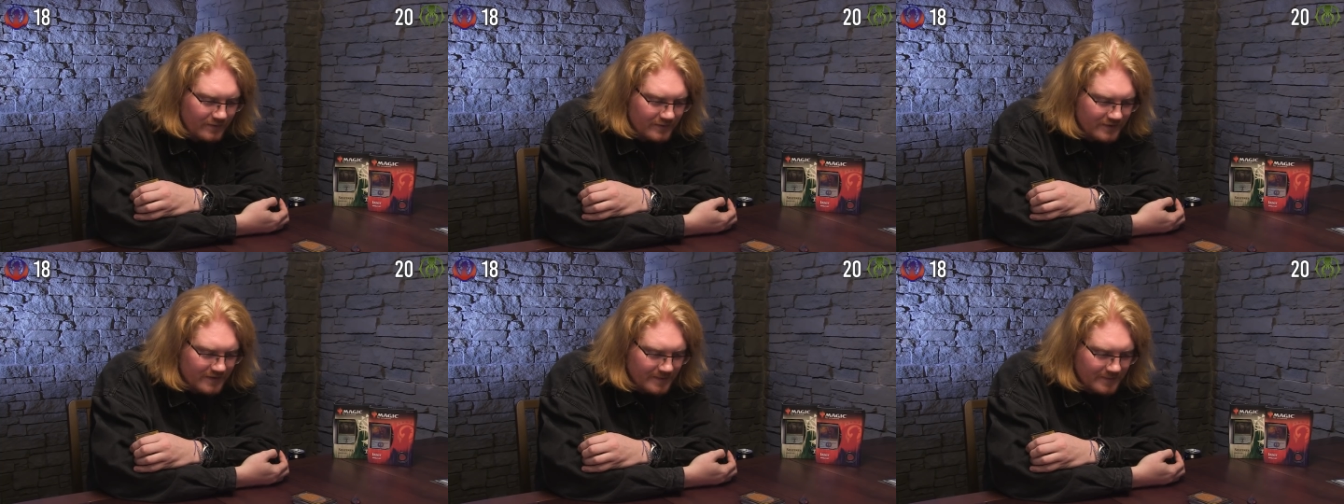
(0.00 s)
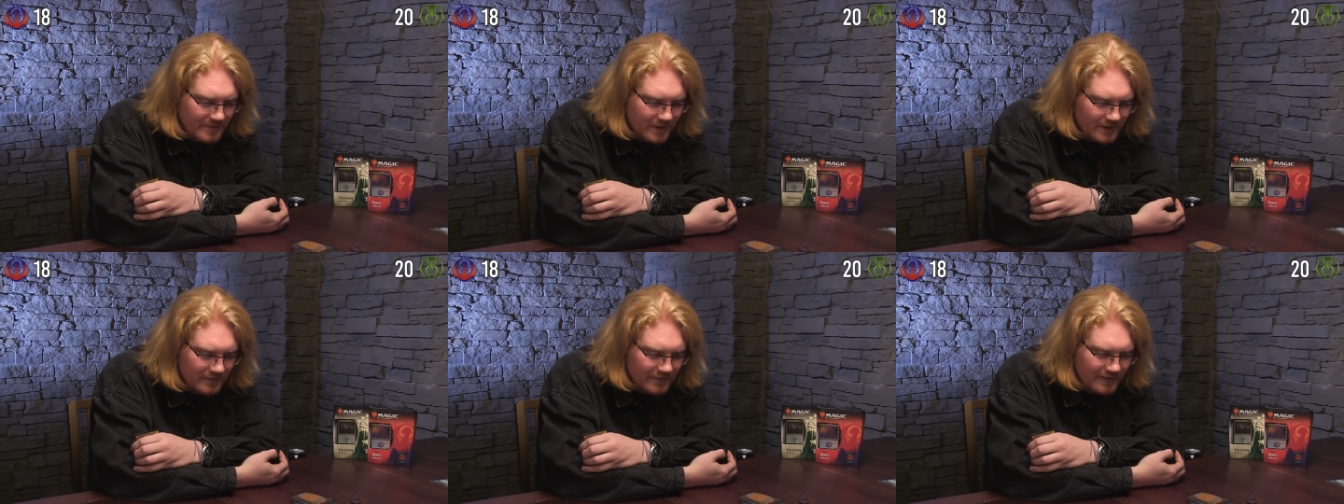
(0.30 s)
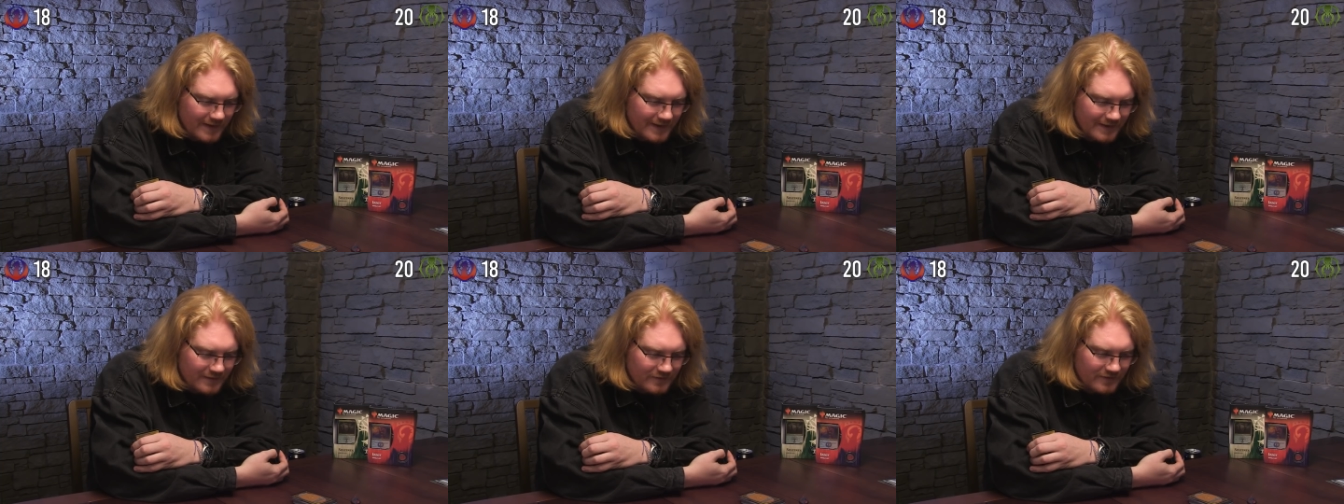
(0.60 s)
on some kind of
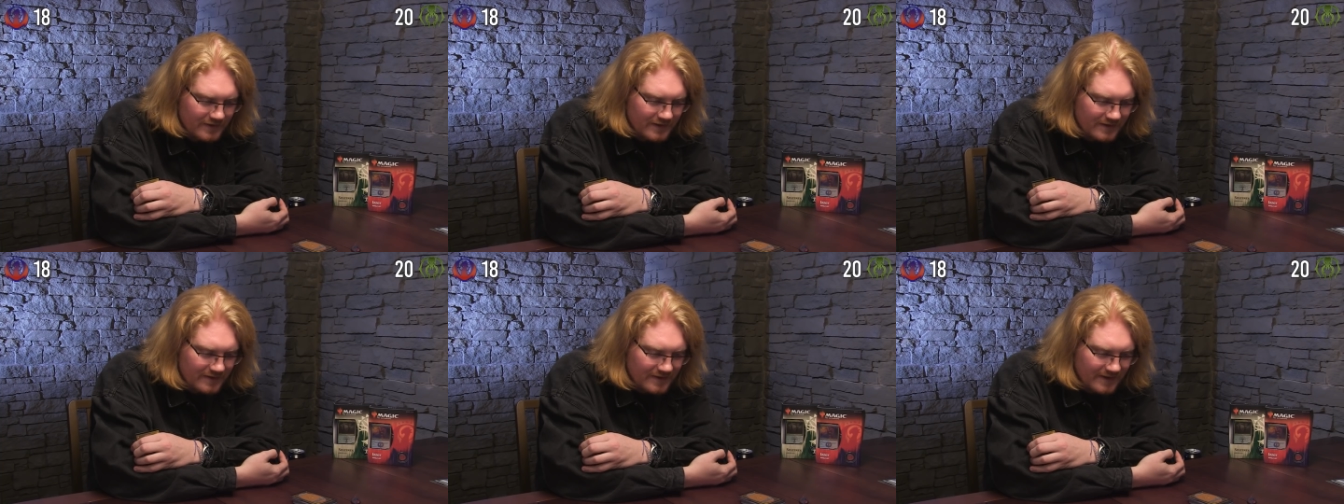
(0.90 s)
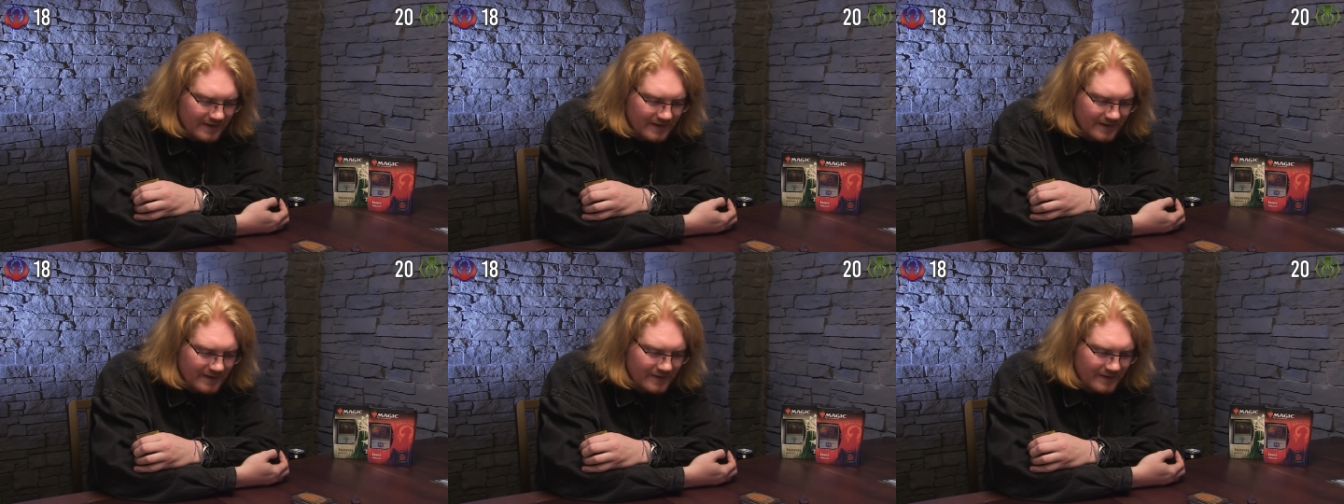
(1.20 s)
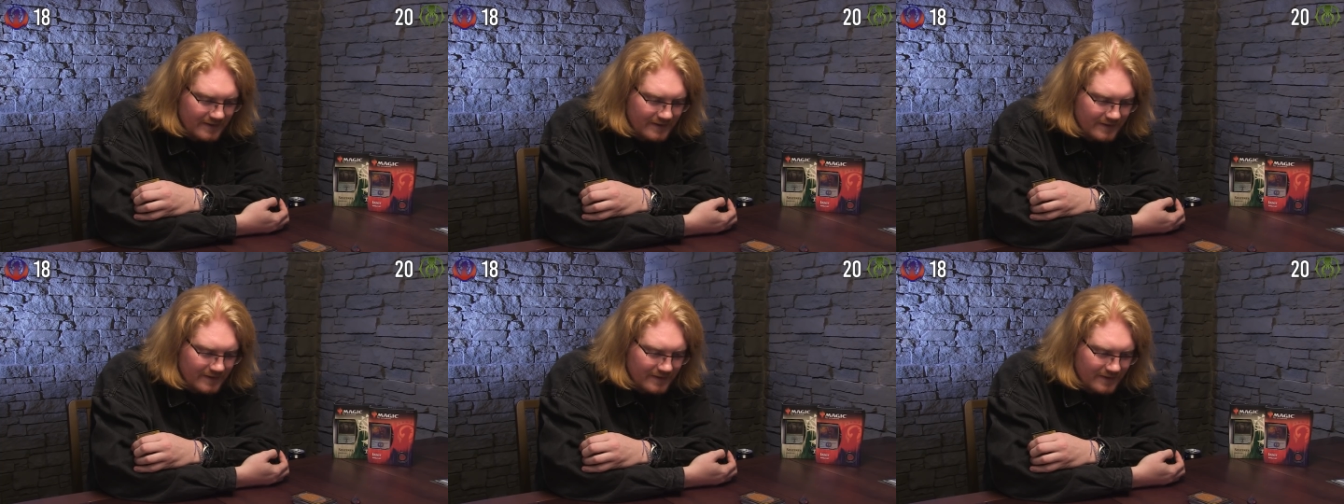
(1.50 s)
electric
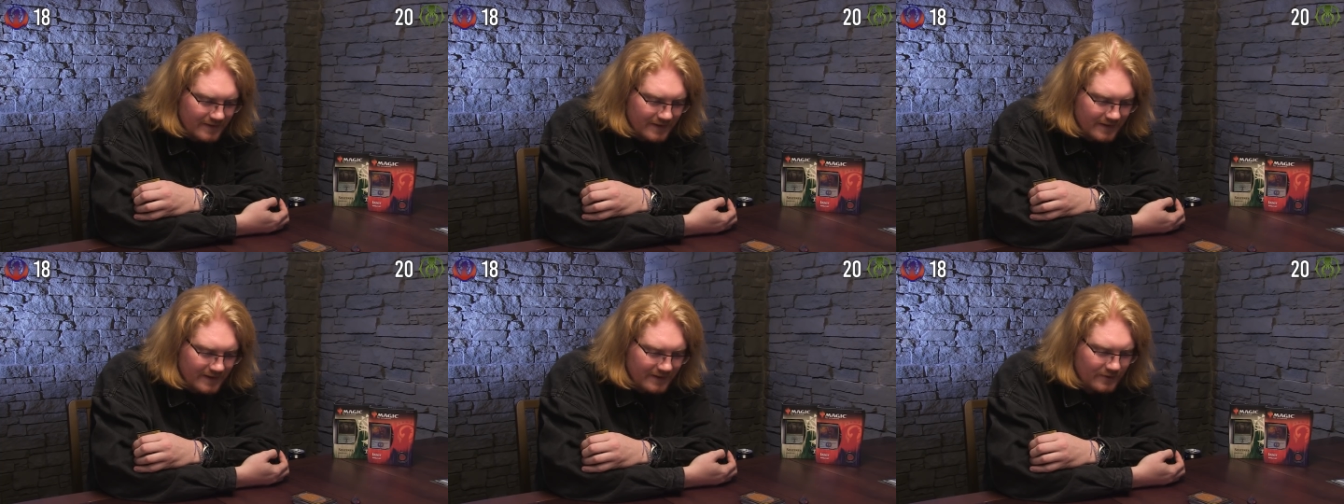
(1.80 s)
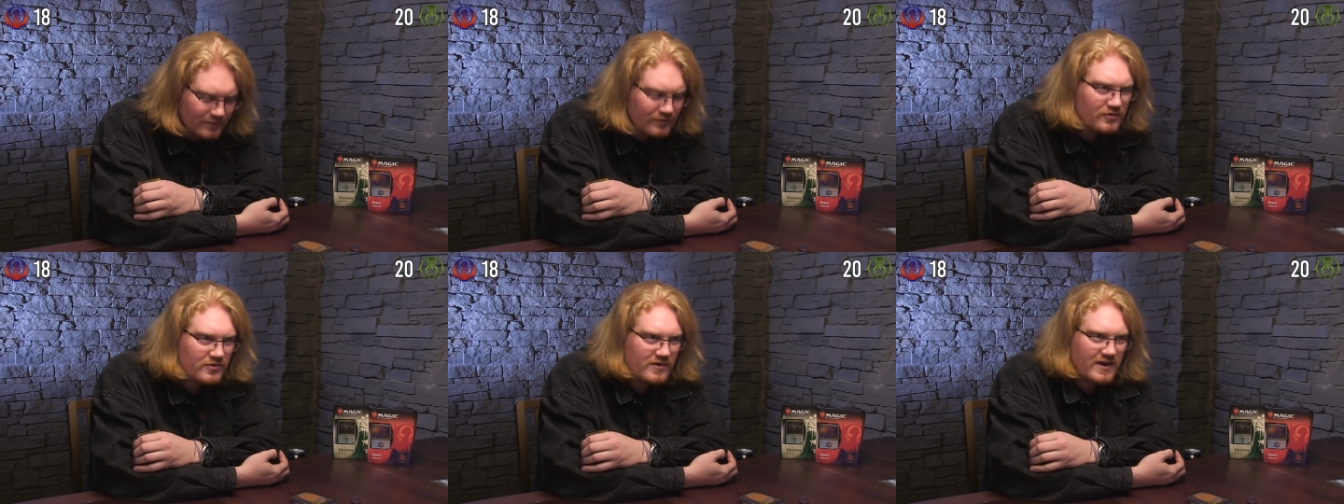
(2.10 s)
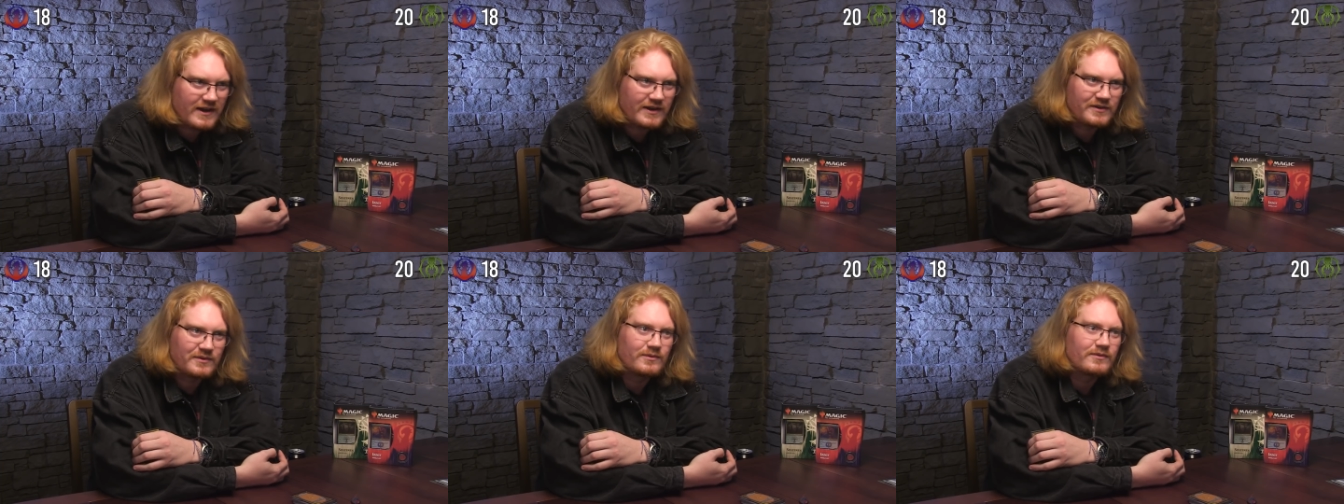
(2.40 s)
thing. And they're called
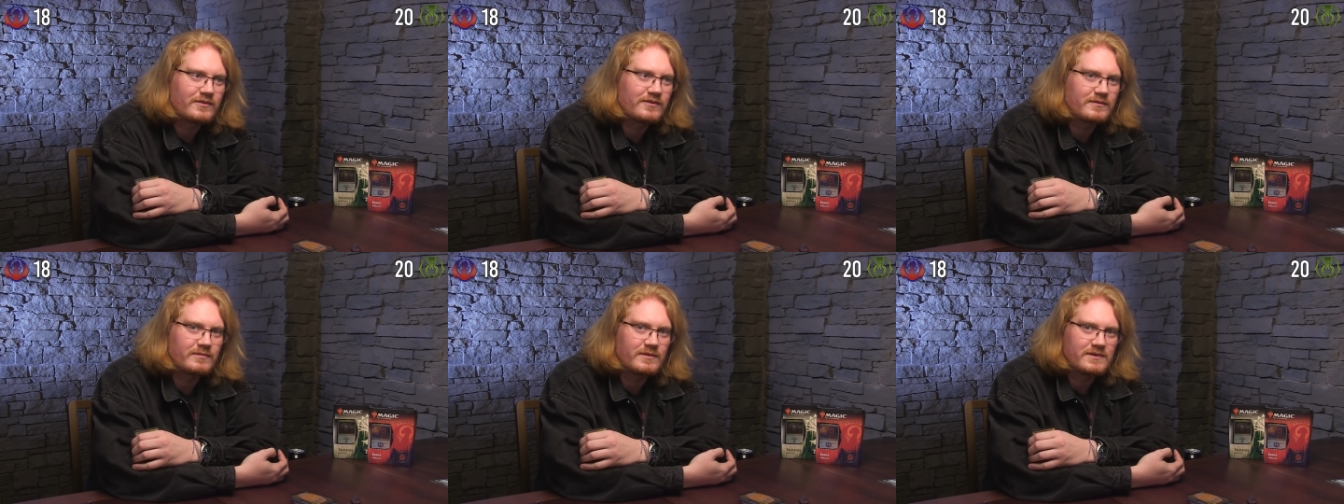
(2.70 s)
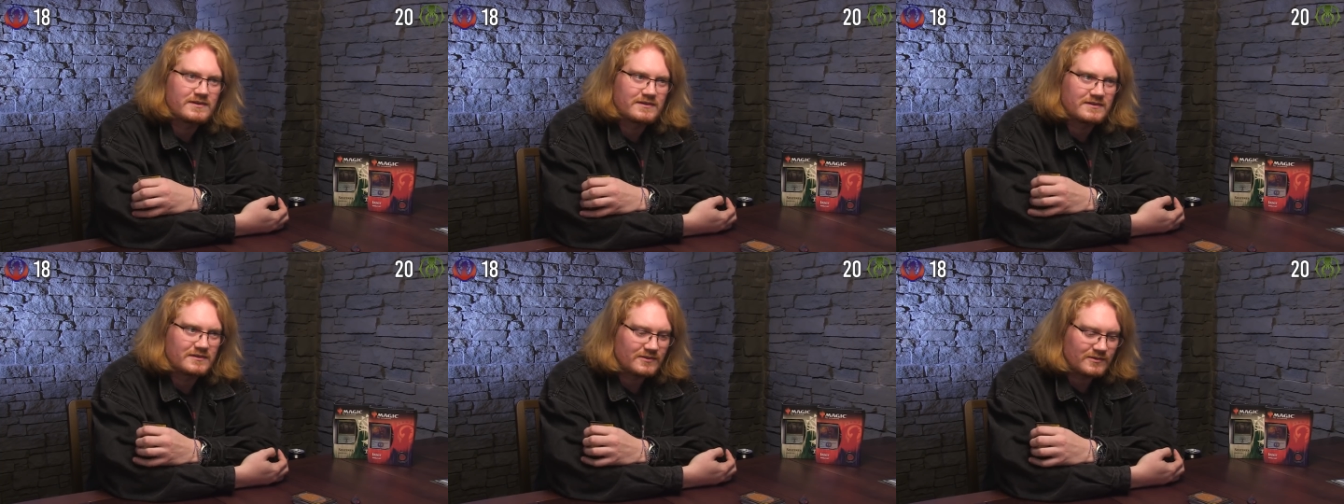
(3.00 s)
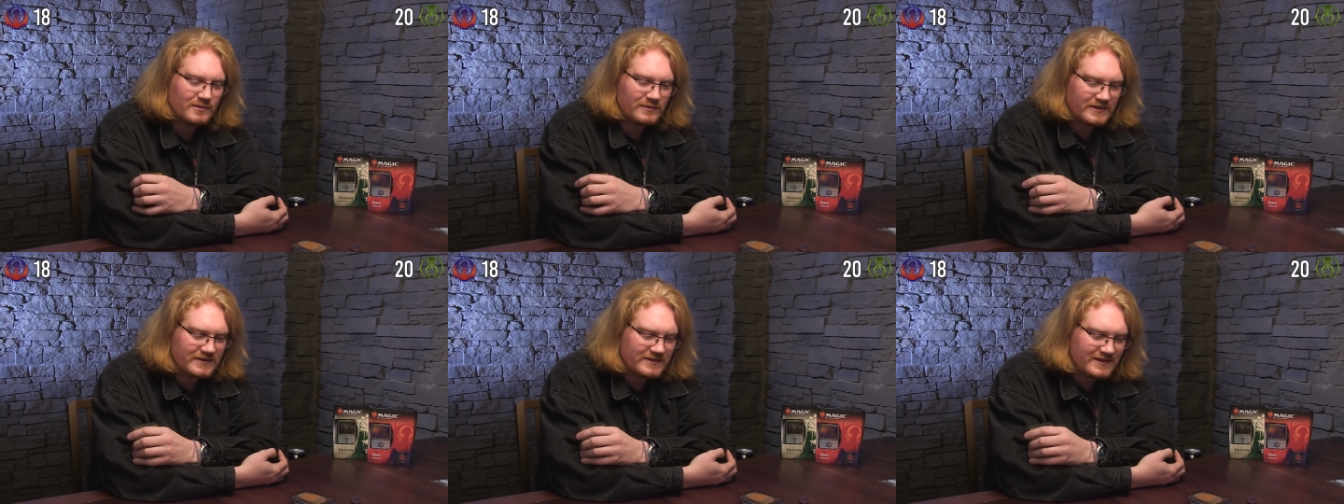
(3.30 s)
Dragonauts, which is the
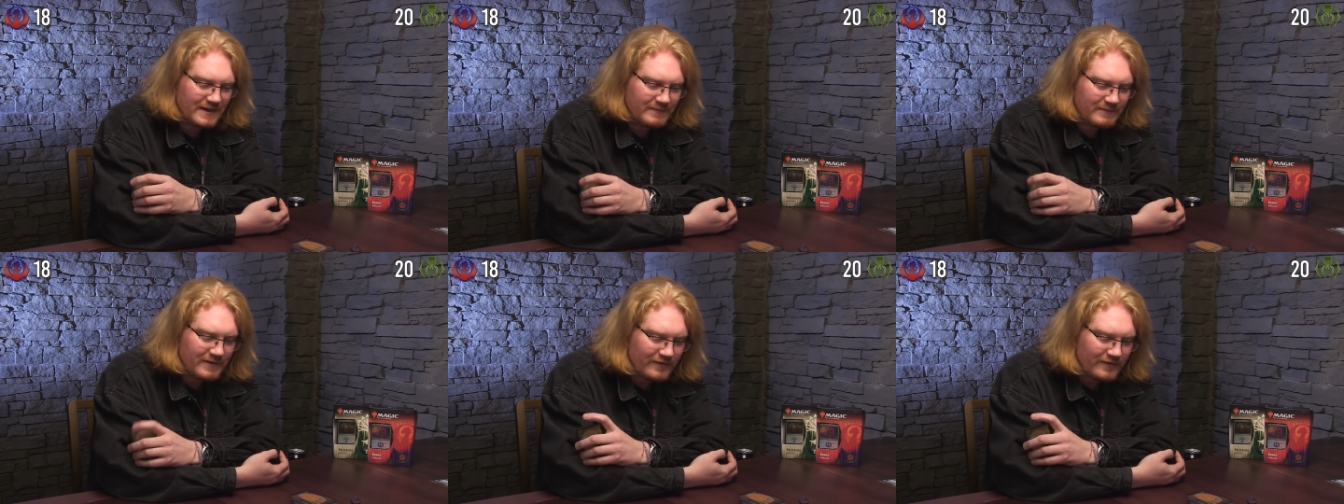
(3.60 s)
coolest name